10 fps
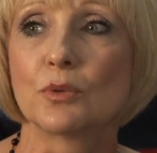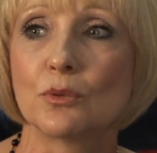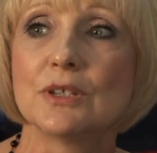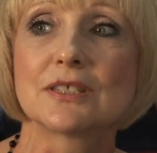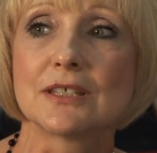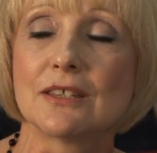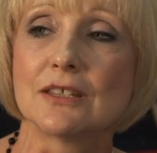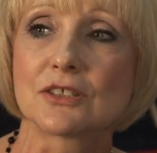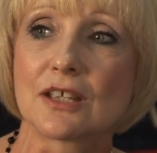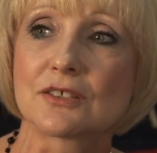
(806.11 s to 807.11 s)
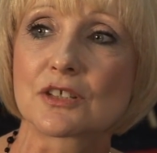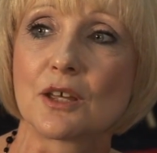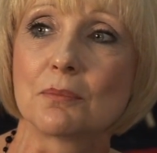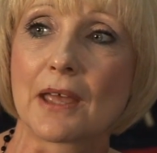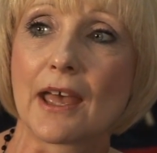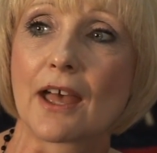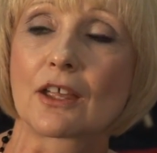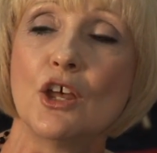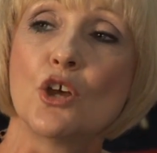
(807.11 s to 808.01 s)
when we see these tests come back